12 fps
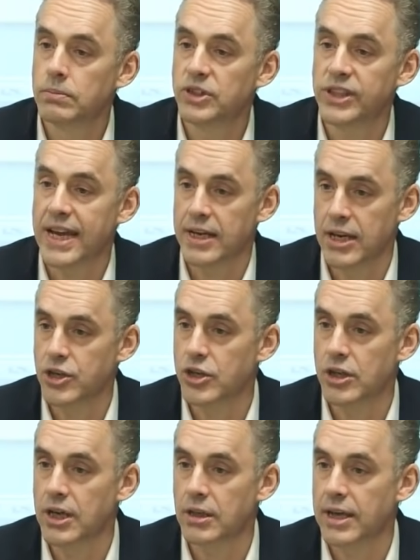
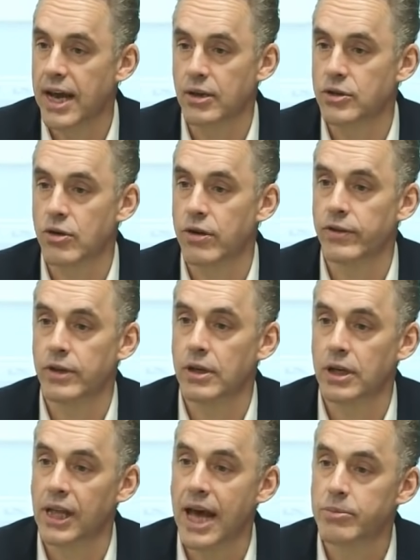stagnation and catastrophic
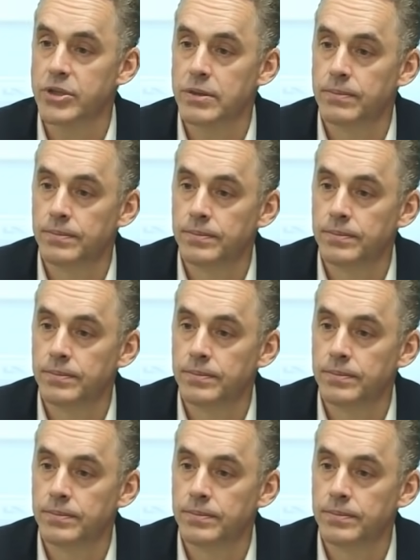collapse.